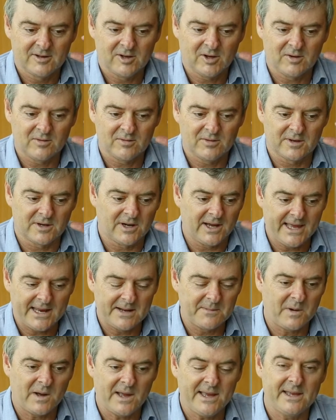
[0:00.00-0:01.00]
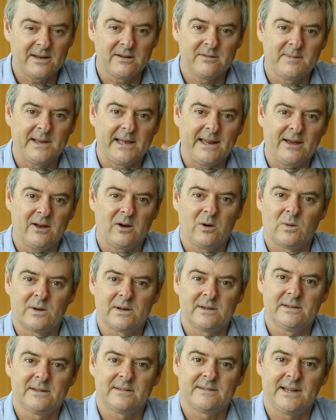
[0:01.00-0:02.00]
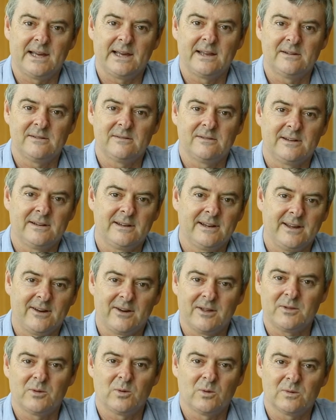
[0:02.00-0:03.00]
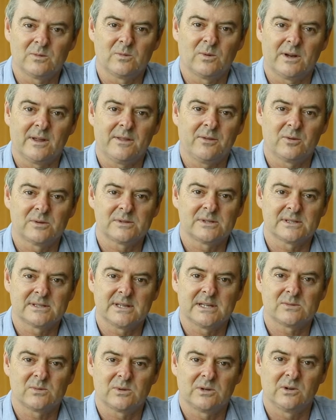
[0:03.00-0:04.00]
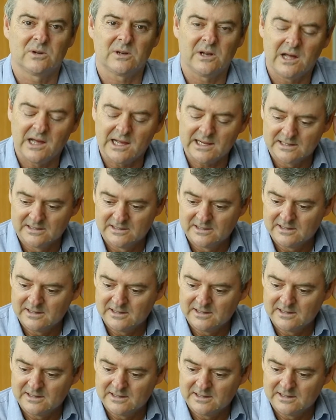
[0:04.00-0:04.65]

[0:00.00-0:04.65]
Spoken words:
that I had in my head about how I wanted this done and what I thought success would look like,